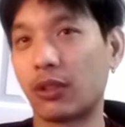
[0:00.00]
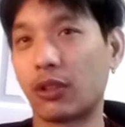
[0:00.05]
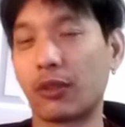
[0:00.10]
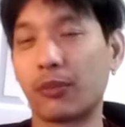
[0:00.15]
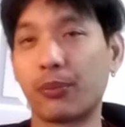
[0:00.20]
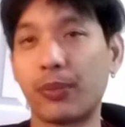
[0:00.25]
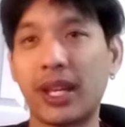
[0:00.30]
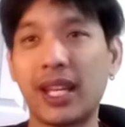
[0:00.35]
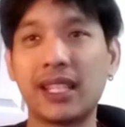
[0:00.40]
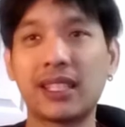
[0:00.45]

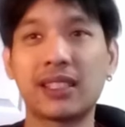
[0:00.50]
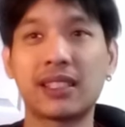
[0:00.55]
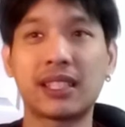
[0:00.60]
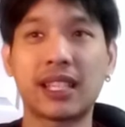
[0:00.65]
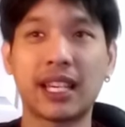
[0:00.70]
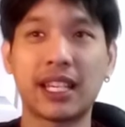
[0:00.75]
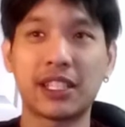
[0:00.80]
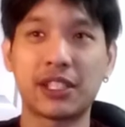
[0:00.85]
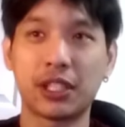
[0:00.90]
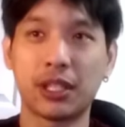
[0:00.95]
make
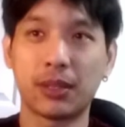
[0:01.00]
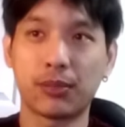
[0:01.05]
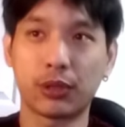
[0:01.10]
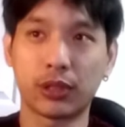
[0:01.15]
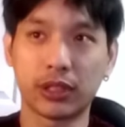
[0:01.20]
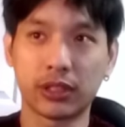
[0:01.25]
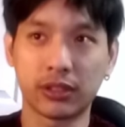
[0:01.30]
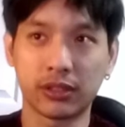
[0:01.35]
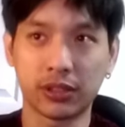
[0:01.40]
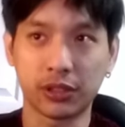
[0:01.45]
catch up
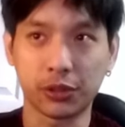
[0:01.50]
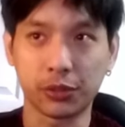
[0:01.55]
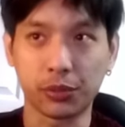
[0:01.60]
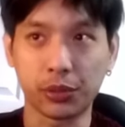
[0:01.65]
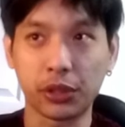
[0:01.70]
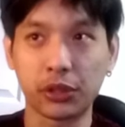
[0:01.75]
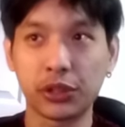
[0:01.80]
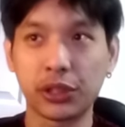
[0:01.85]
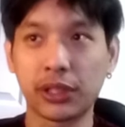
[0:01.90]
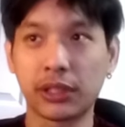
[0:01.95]

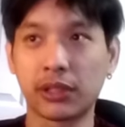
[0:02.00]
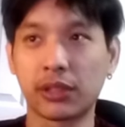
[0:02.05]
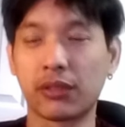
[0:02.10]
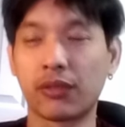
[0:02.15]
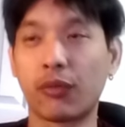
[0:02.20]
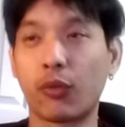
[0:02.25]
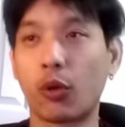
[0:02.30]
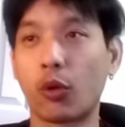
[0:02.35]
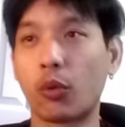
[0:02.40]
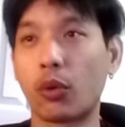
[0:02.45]
contribution in your
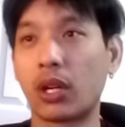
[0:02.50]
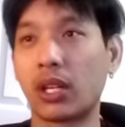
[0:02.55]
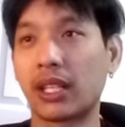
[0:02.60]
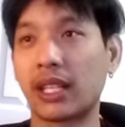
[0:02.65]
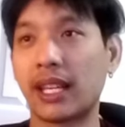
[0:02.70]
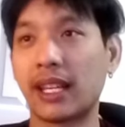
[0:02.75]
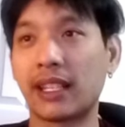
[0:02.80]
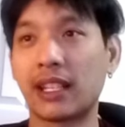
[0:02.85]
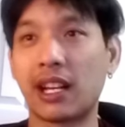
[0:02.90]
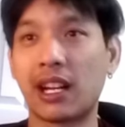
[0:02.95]
401k
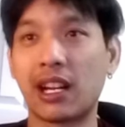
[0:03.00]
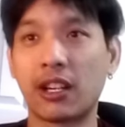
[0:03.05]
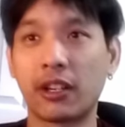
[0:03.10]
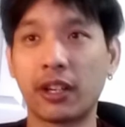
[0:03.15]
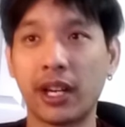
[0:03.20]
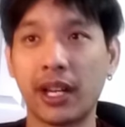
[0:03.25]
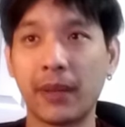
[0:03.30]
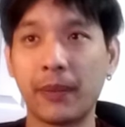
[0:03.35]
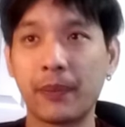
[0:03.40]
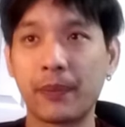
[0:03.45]
and
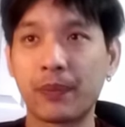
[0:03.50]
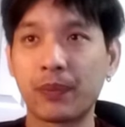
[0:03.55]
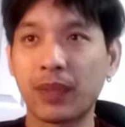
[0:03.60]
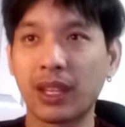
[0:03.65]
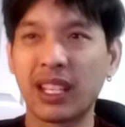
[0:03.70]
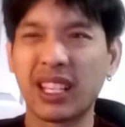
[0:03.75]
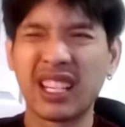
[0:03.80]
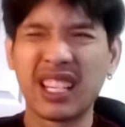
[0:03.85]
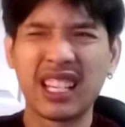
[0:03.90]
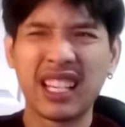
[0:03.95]
IRA.
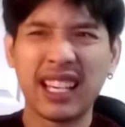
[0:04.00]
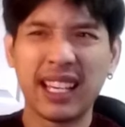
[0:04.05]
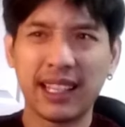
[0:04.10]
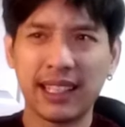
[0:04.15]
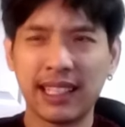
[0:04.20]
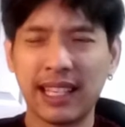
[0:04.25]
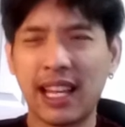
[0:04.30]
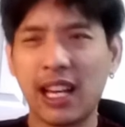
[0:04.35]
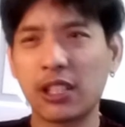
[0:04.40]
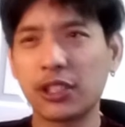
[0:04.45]
It
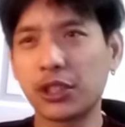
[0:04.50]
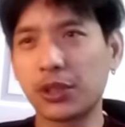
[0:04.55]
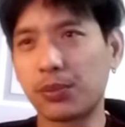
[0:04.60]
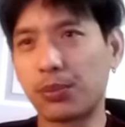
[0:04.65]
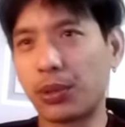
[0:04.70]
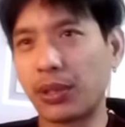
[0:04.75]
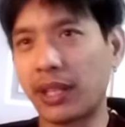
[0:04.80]
allows you to put an